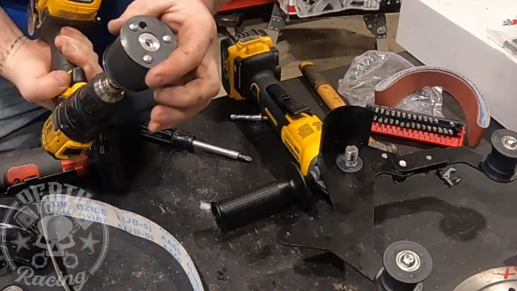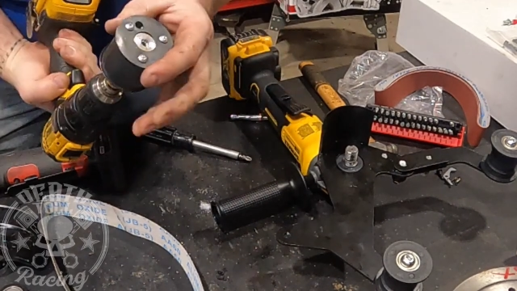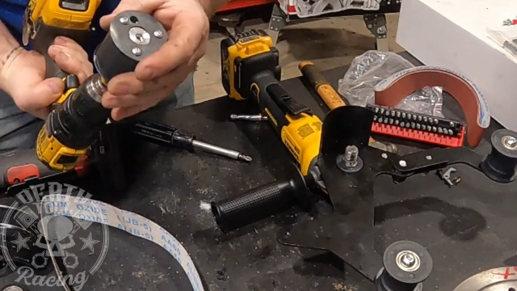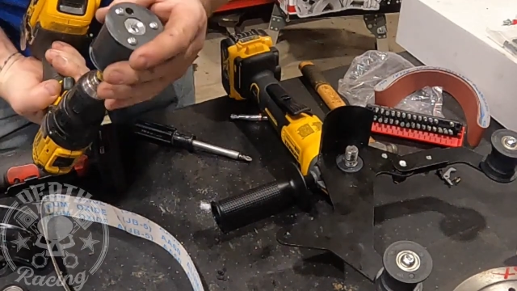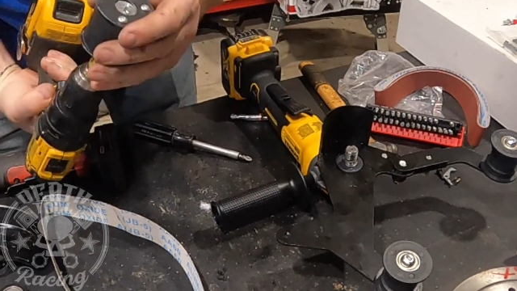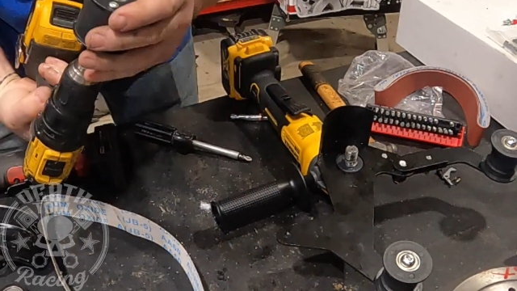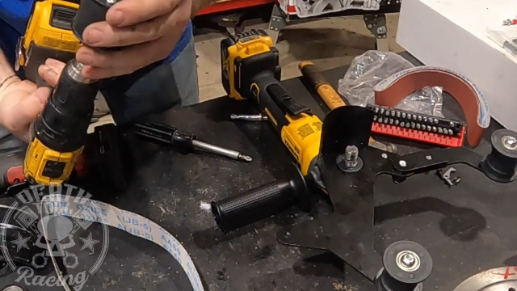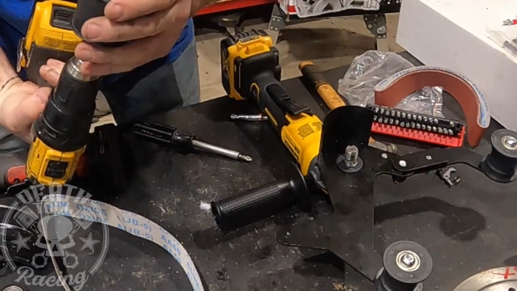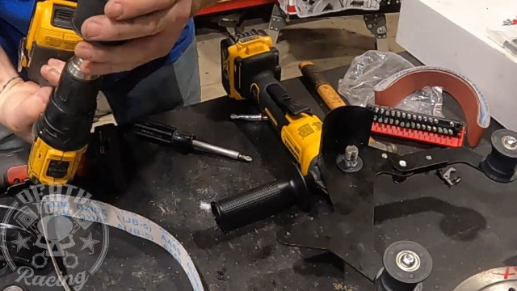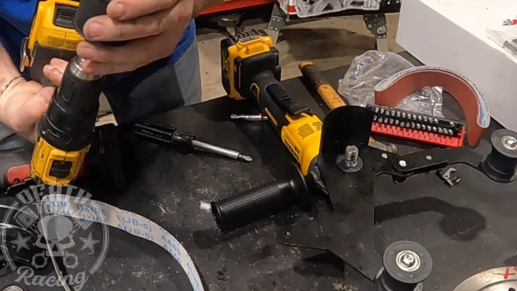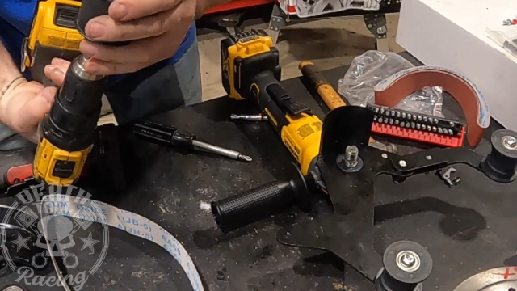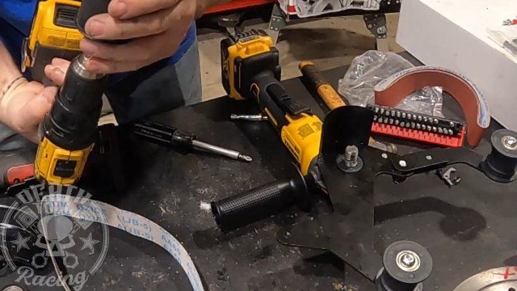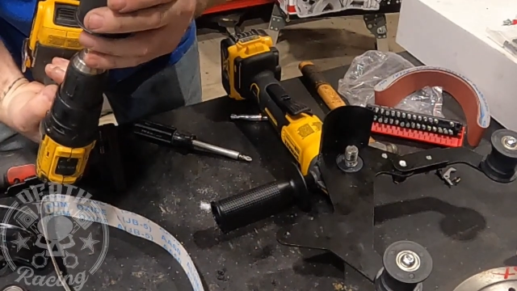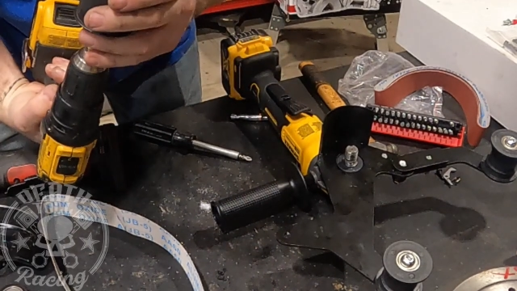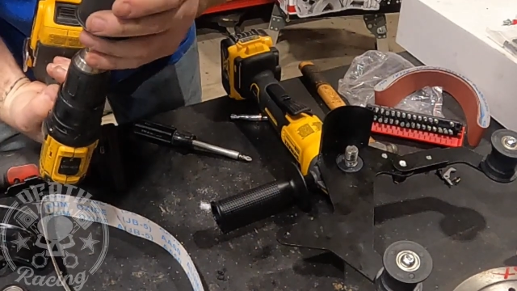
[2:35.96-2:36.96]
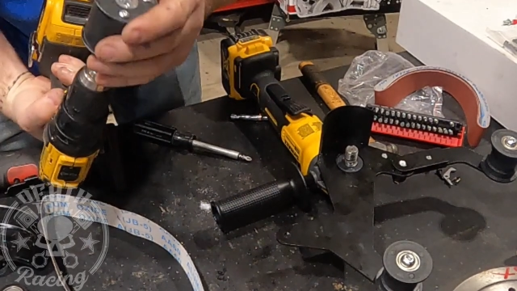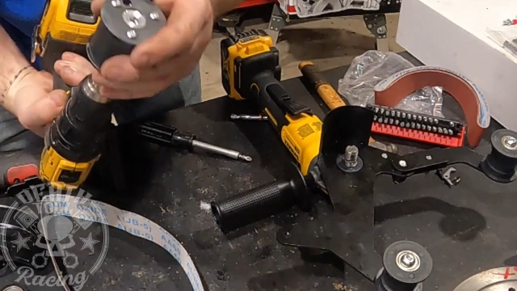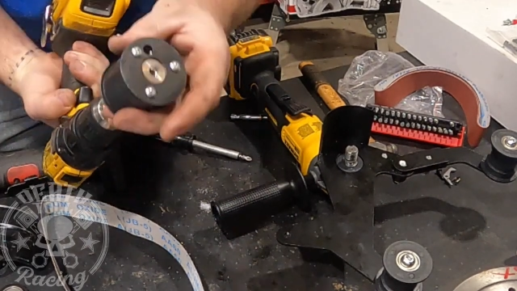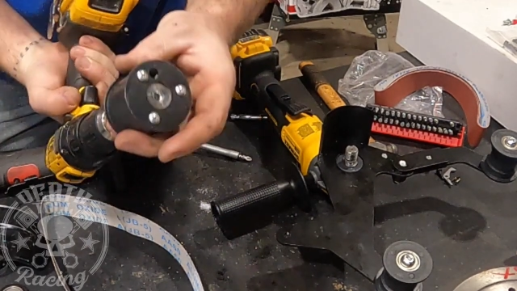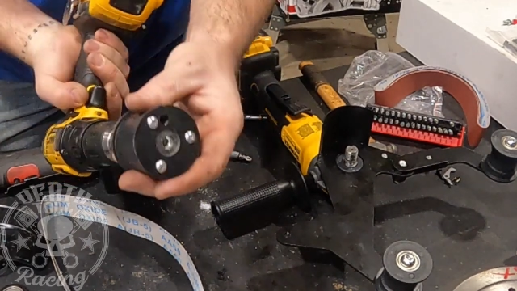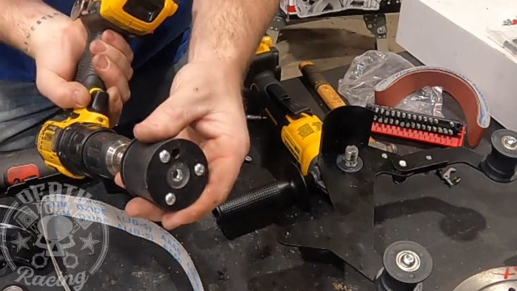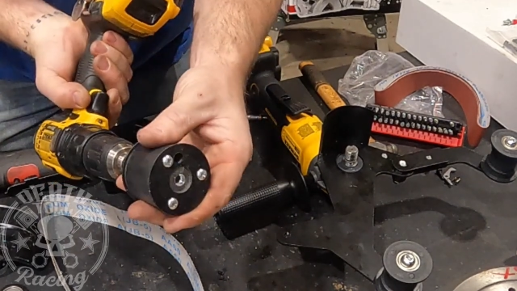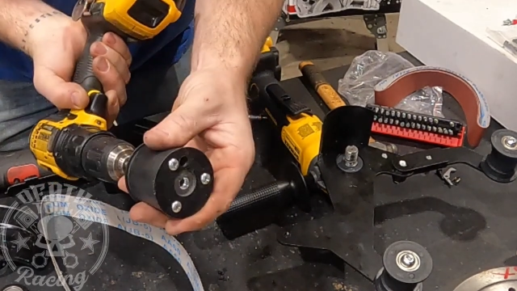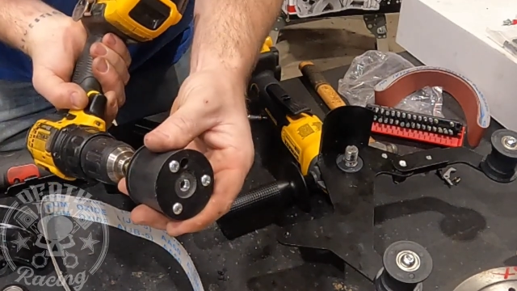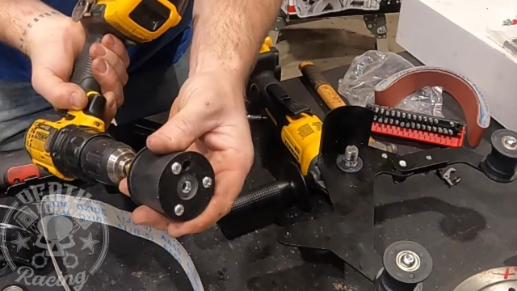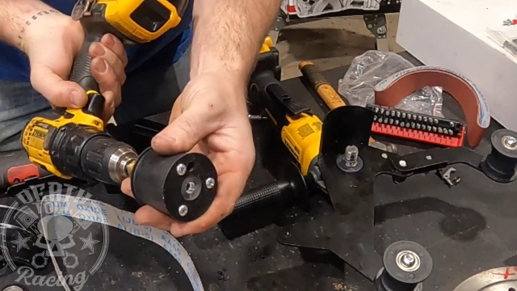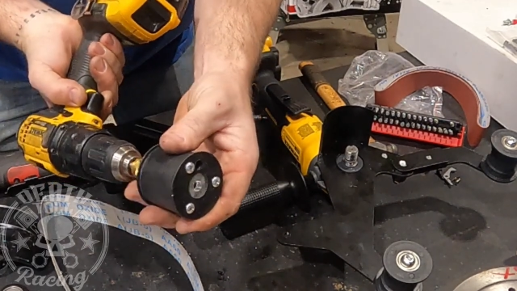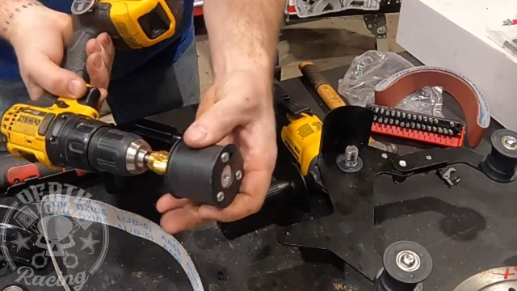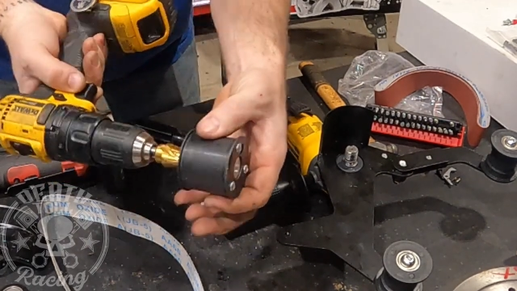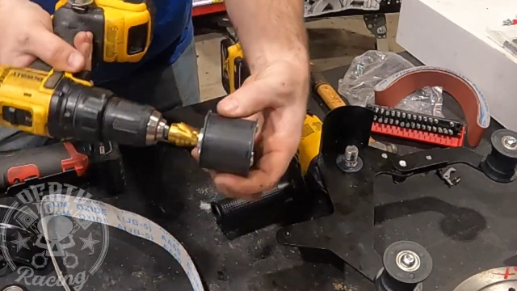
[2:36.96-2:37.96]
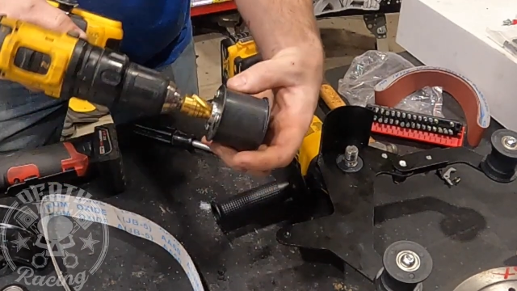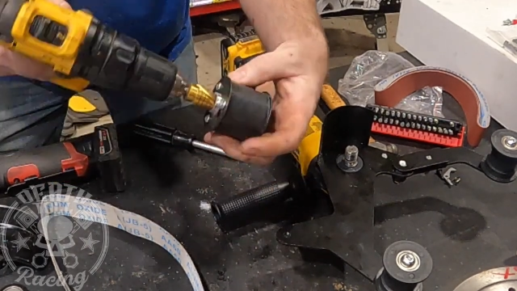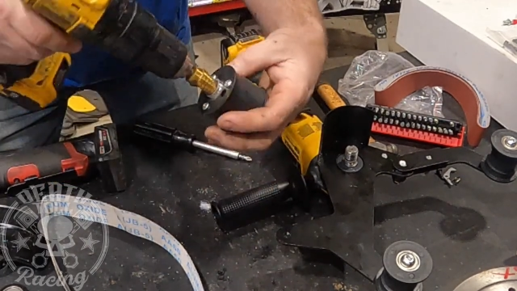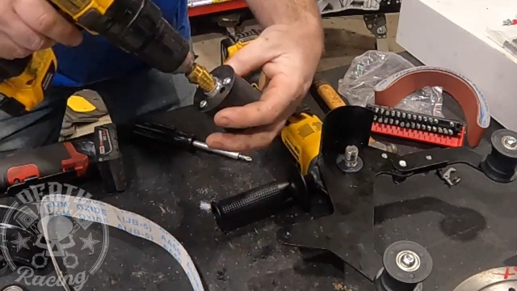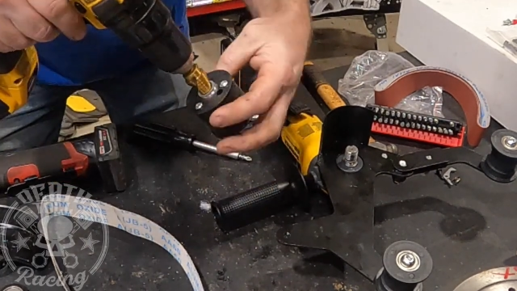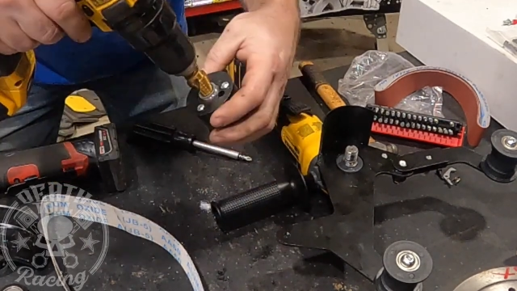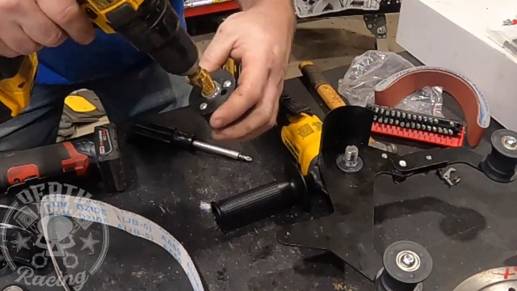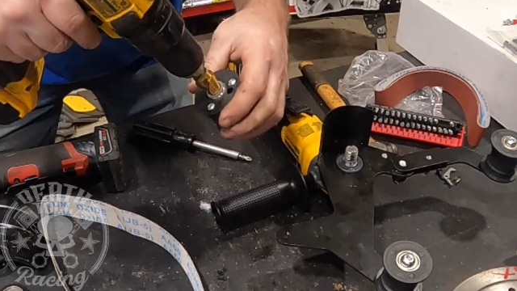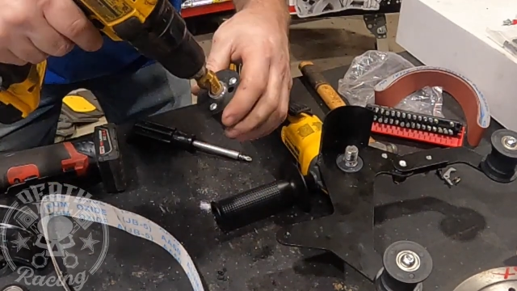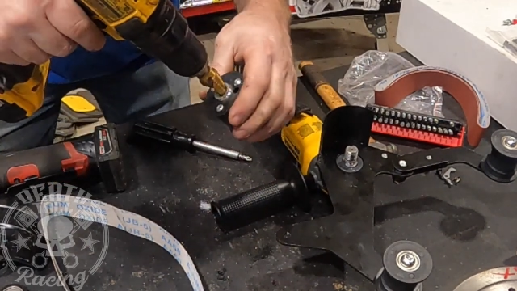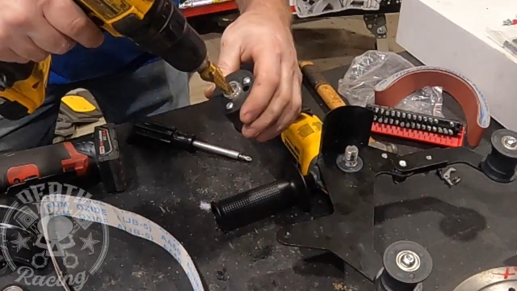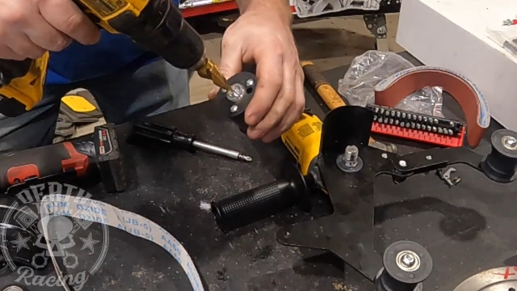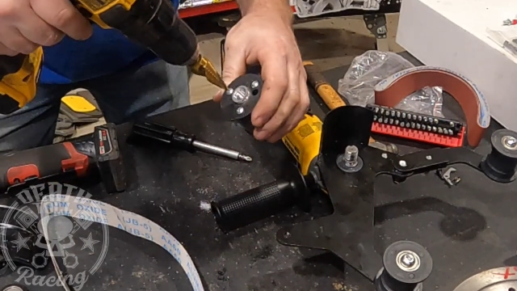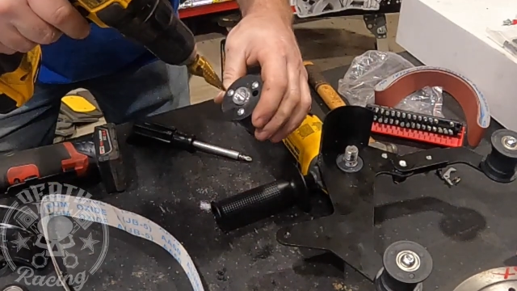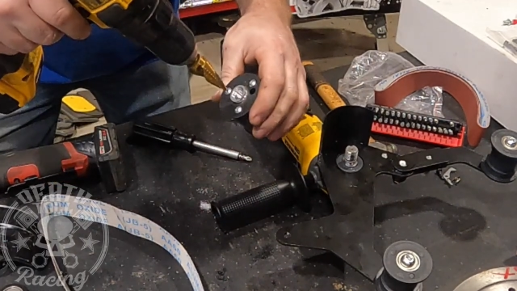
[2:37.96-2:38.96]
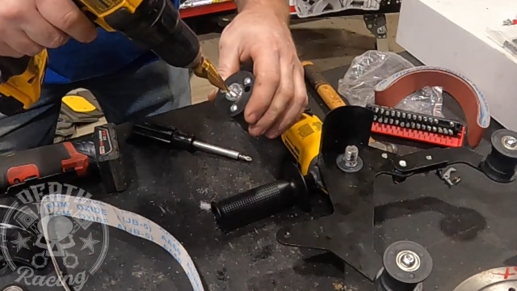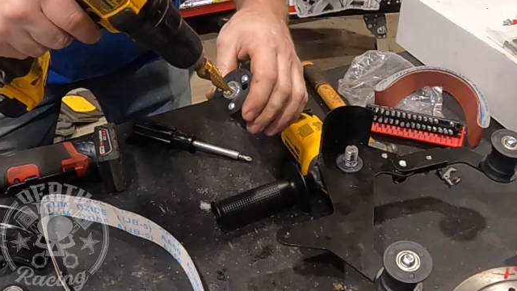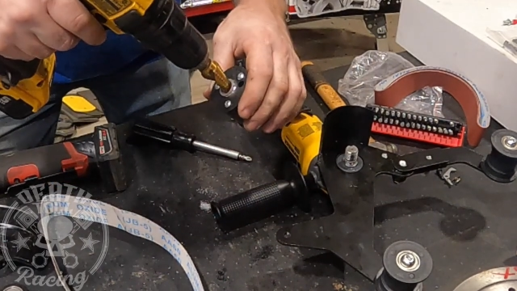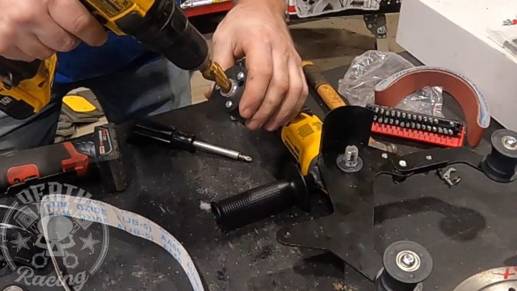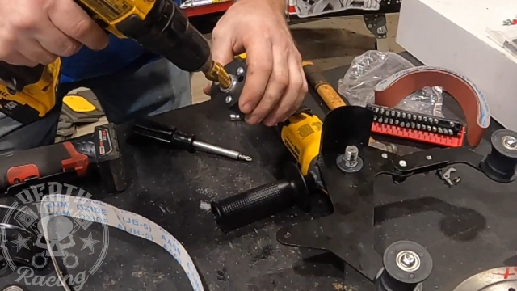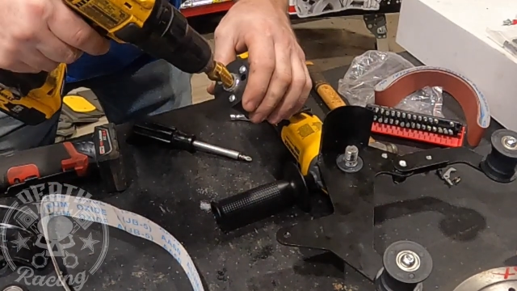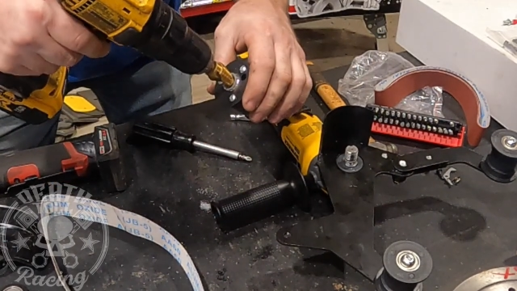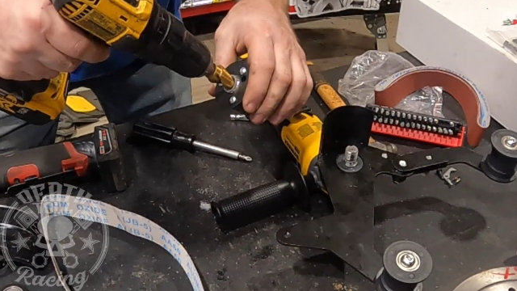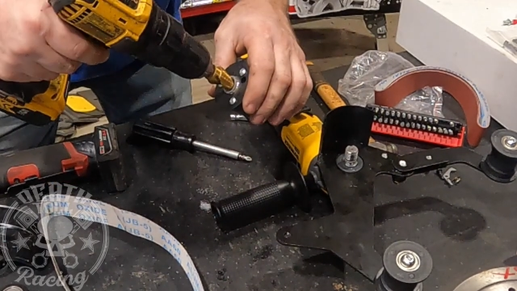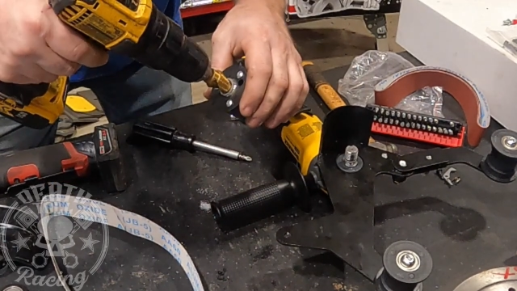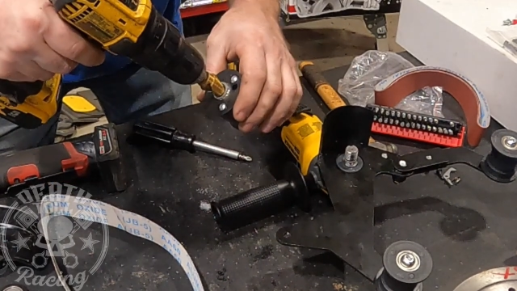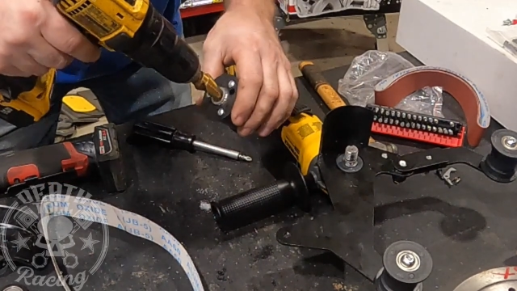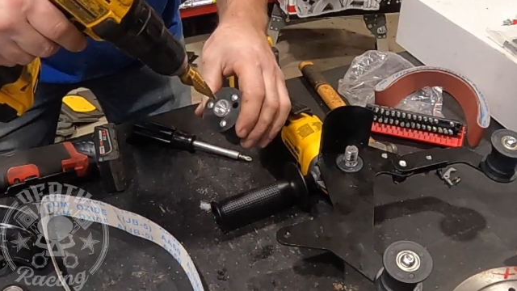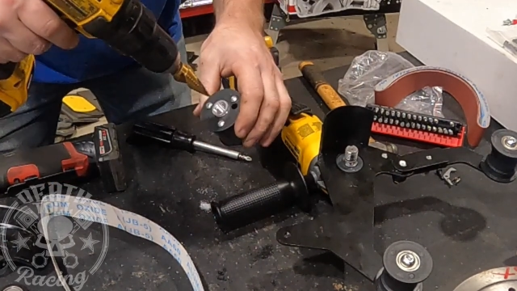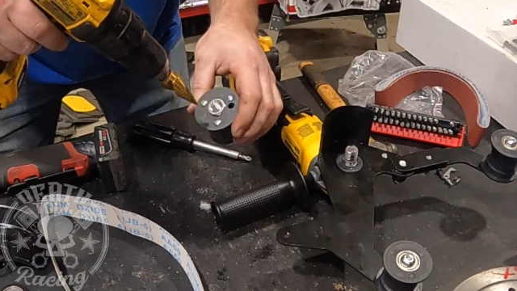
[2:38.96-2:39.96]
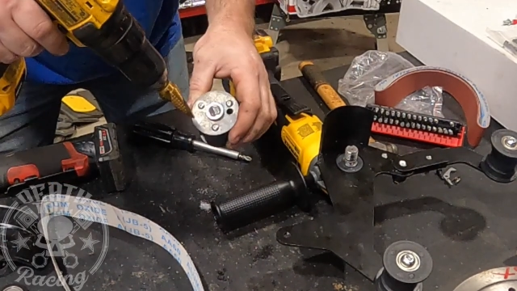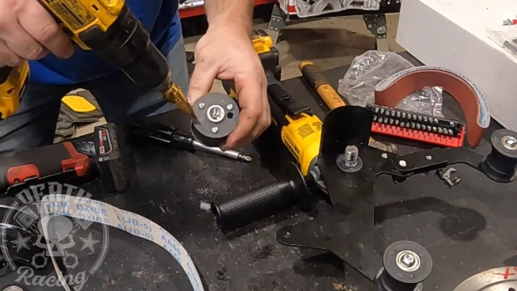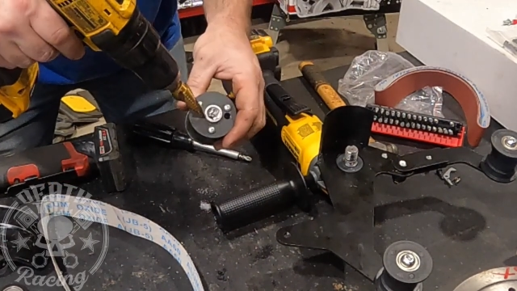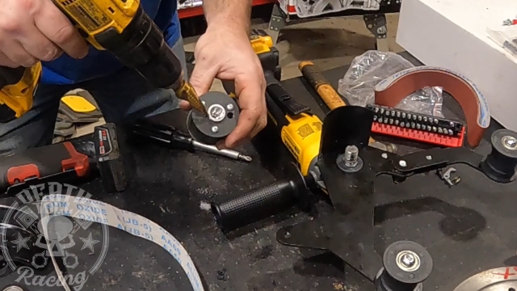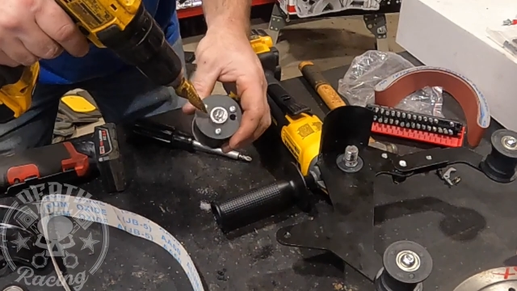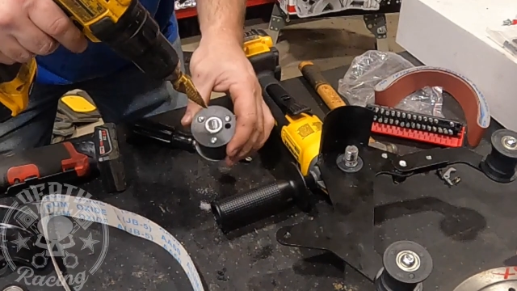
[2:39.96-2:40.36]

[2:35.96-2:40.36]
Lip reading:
(no speaker visible)